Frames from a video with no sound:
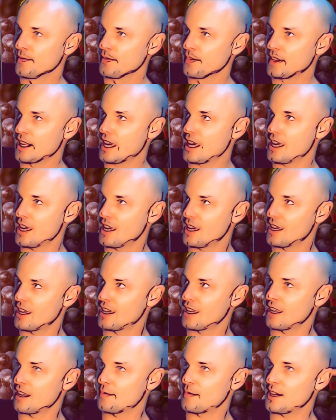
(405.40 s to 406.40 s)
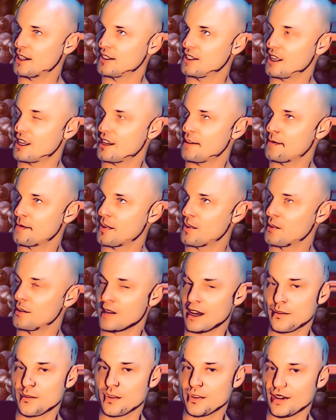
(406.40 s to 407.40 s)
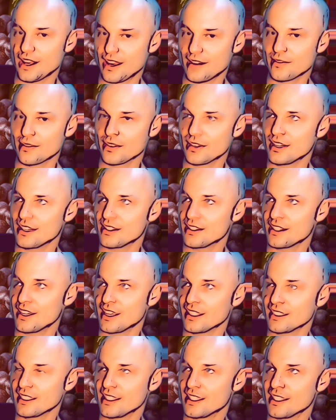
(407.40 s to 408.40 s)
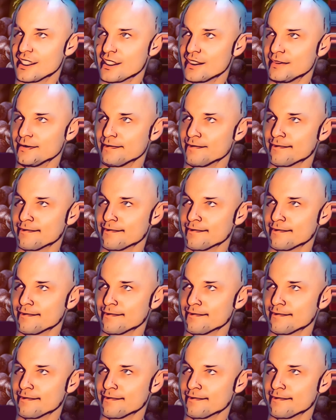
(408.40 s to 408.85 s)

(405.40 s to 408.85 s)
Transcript: And I'm not saying I won't ever eat a steak again.